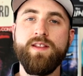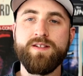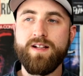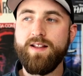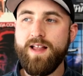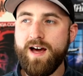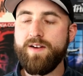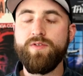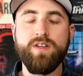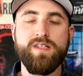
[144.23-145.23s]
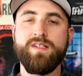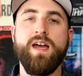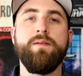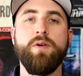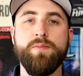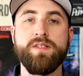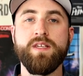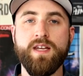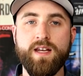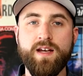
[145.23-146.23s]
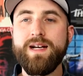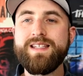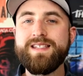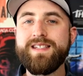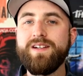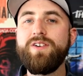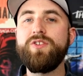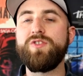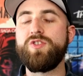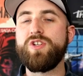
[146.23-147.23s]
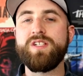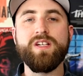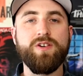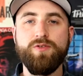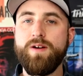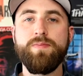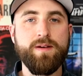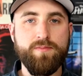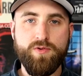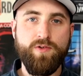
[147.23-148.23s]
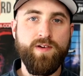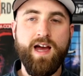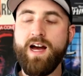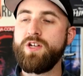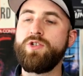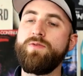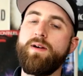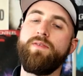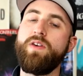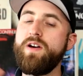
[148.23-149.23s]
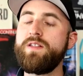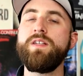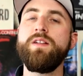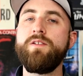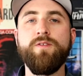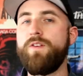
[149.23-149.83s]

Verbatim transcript: There's a lot of really sad moments in it, but it's still just a gripping movie. I showed my fiance this